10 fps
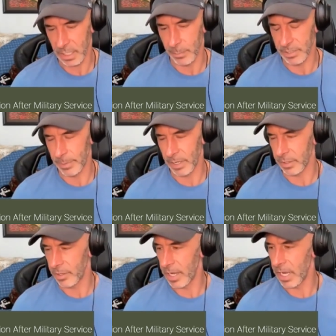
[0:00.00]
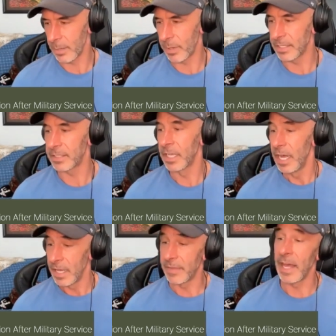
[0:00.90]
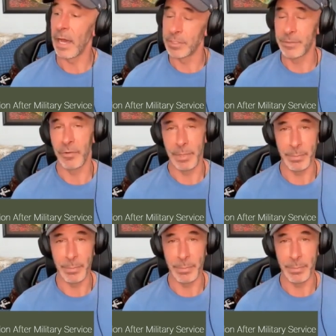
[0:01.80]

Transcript: comments about the other day, but it's that was fun for me